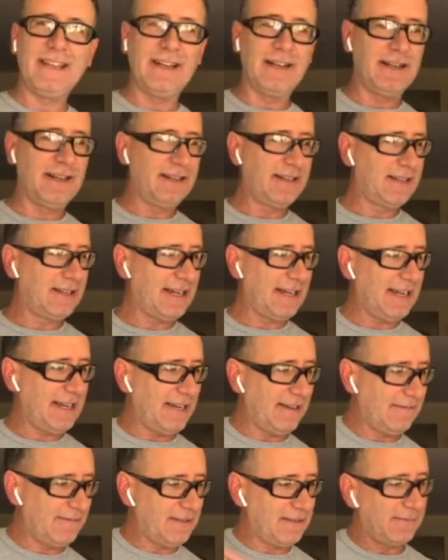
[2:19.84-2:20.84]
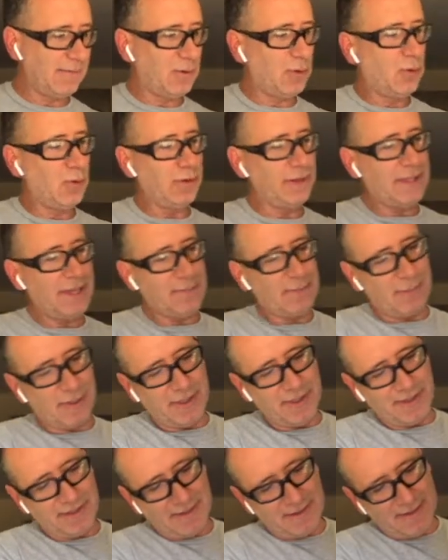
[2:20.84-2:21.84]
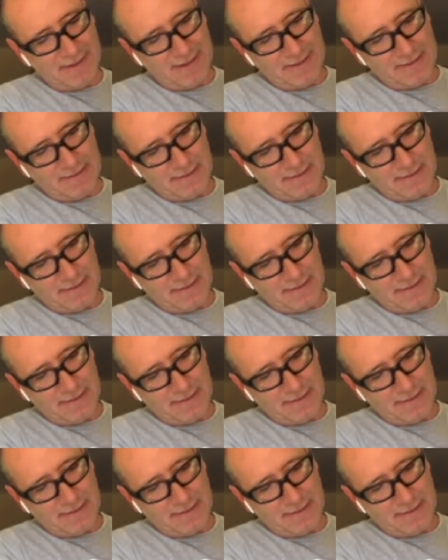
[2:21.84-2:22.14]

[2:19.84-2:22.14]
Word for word: here, I have some cool templates.